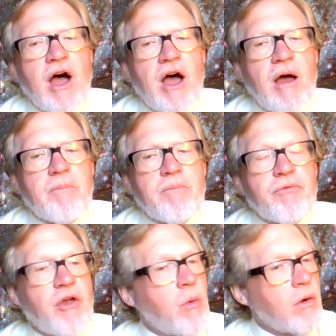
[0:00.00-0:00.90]
Uh,
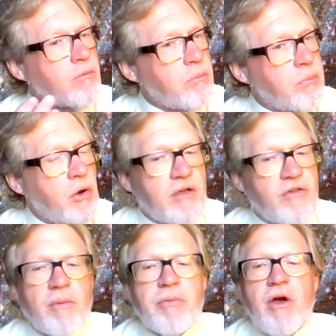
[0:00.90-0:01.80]
so we're putting
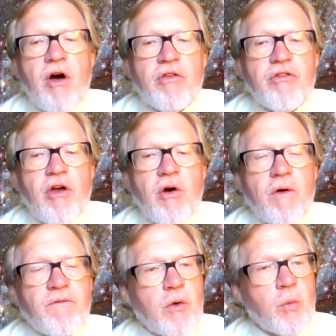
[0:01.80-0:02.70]
something on.
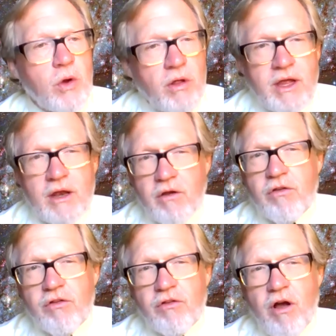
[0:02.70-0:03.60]
So if you're really into
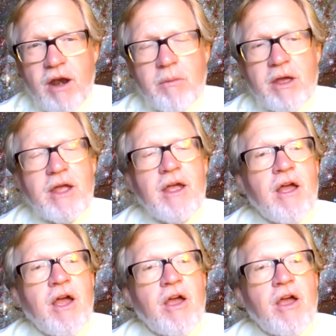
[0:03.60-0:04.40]
astronomy,